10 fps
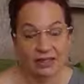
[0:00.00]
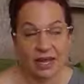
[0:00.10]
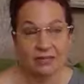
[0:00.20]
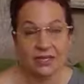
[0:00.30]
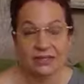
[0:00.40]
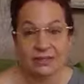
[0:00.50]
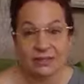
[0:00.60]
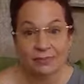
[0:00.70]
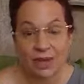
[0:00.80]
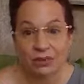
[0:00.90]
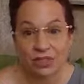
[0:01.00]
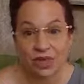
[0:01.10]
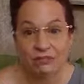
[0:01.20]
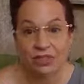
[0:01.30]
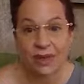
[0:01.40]
That means it's about to
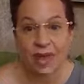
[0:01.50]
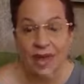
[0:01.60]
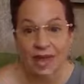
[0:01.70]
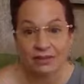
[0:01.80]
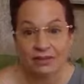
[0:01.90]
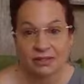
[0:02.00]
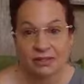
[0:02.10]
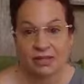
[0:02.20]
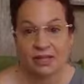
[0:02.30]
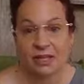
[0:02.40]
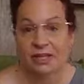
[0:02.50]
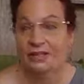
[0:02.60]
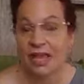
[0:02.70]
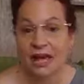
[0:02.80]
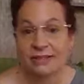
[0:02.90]
come to pass.
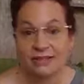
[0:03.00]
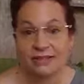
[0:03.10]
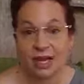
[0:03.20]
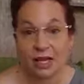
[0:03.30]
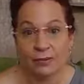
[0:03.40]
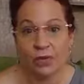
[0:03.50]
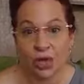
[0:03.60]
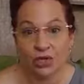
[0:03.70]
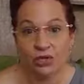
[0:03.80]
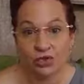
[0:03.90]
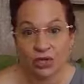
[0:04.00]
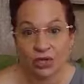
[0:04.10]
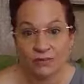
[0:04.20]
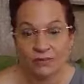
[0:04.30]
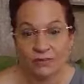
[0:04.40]
Guys, that's a timer on your
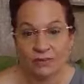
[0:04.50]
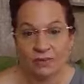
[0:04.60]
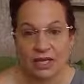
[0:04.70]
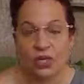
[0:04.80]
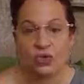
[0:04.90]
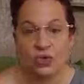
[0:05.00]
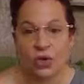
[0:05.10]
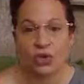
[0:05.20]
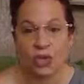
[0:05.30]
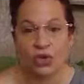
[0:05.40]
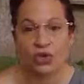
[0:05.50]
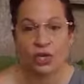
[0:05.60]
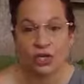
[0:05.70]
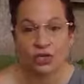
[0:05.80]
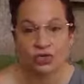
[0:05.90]
dream that you know that you're
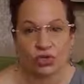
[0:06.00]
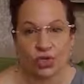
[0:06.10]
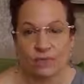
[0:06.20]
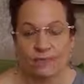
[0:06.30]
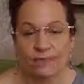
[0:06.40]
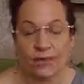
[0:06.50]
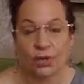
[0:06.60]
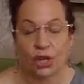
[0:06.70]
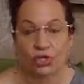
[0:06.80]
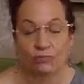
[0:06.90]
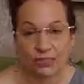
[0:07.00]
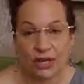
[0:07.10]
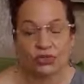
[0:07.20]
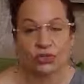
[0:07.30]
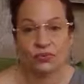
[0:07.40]
in a dream that God's
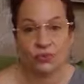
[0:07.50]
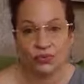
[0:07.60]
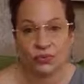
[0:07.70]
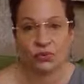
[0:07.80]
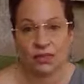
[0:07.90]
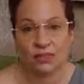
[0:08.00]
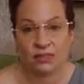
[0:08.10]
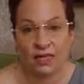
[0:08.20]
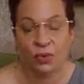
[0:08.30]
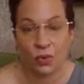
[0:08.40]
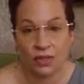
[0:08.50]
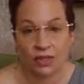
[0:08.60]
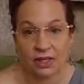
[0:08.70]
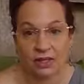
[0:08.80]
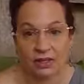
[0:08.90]
about to fulfill this thing
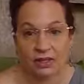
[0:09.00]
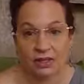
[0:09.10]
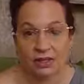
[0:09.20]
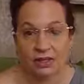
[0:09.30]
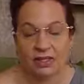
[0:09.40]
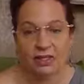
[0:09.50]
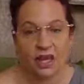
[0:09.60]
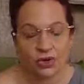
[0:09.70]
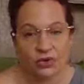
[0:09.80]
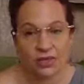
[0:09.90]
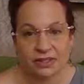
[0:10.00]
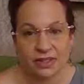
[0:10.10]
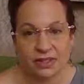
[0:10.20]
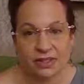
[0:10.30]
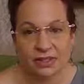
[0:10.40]
quickly. Isn't that
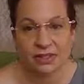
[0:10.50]
crazy?